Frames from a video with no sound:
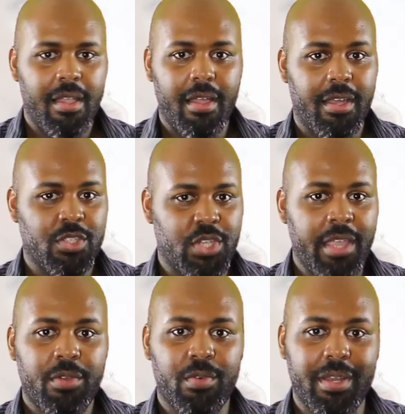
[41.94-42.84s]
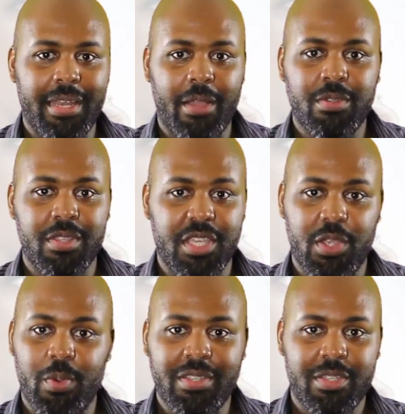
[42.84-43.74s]
A check written out to the
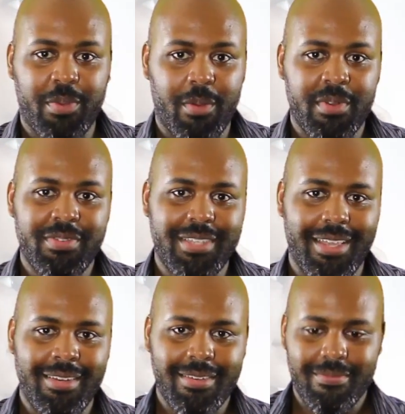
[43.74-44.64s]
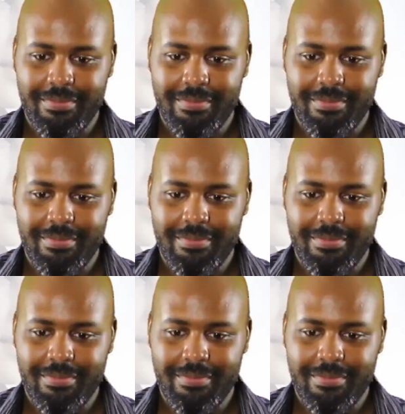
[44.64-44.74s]
U.S. Department of State,